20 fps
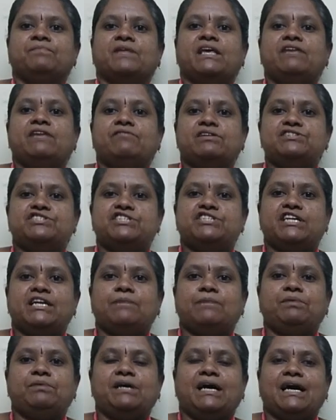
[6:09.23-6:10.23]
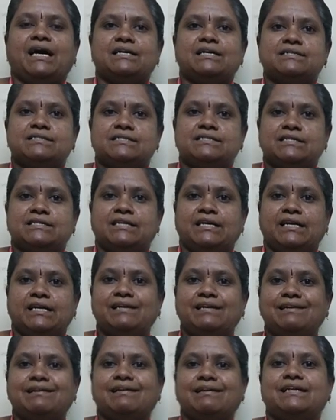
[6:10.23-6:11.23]
Even GDP has
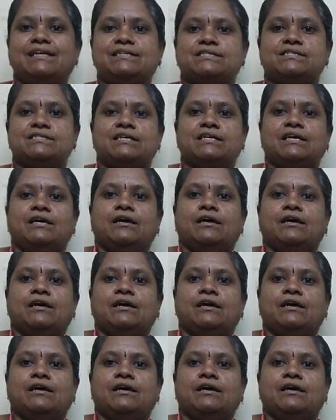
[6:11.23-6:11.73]
increased